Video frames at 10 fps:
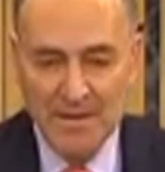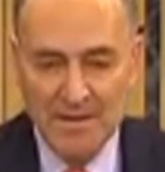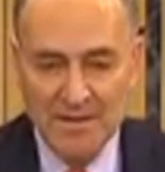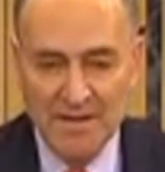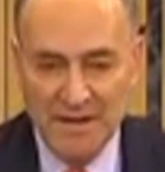
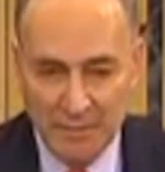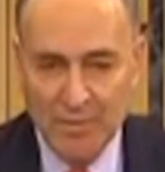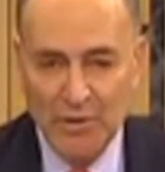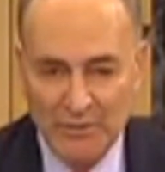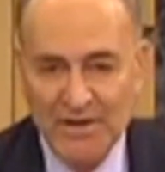to help
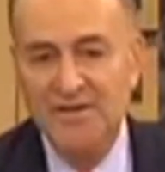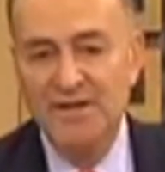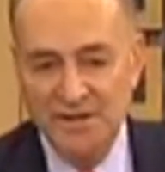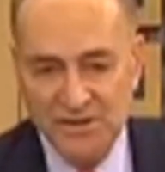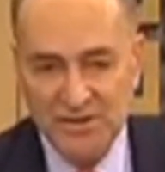our great
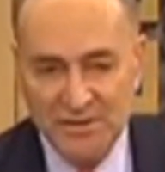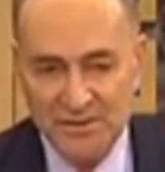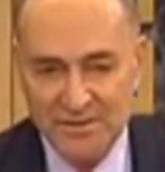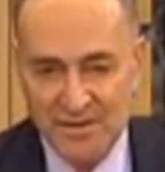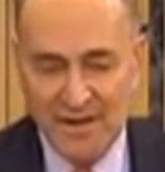nation
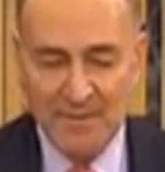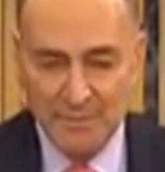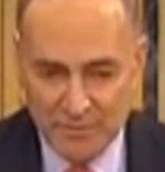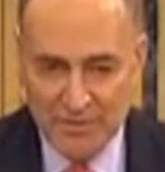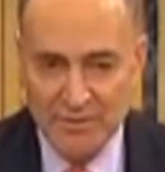and
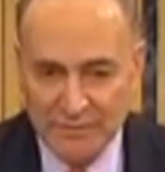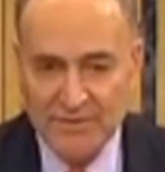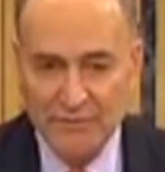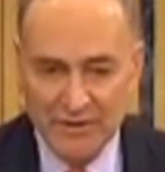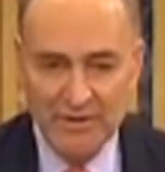preserve its
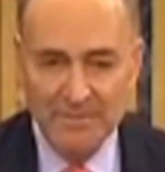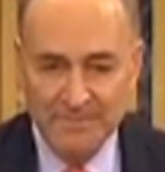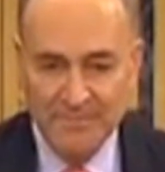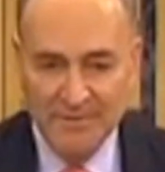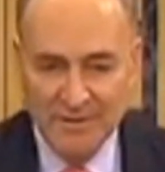freedom
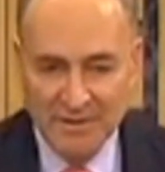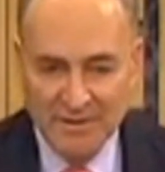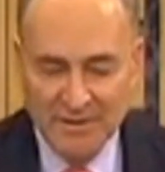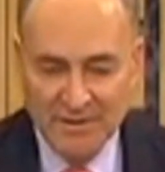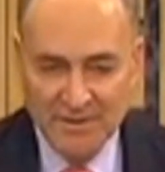
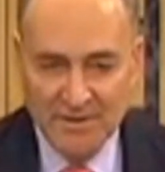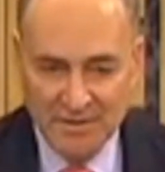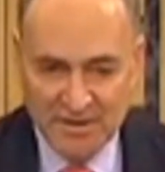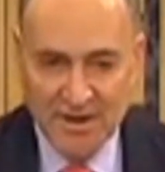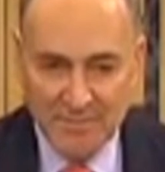in a
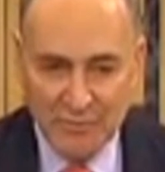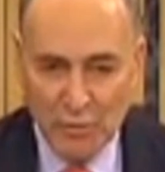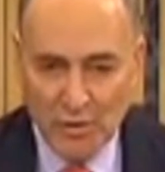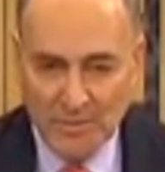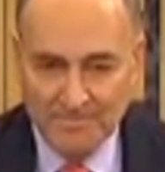time of
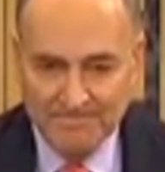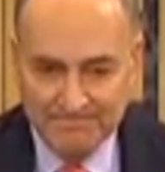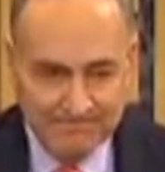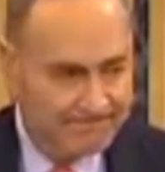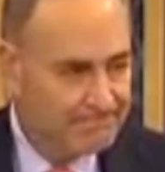war.
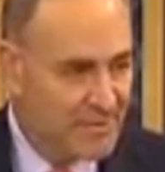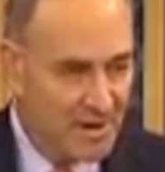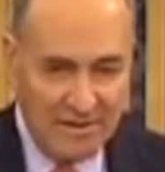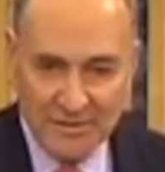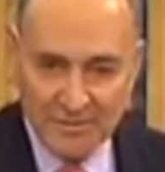I
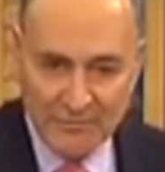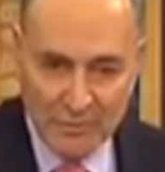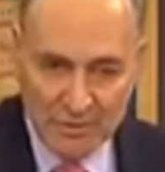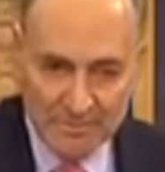yield the floor.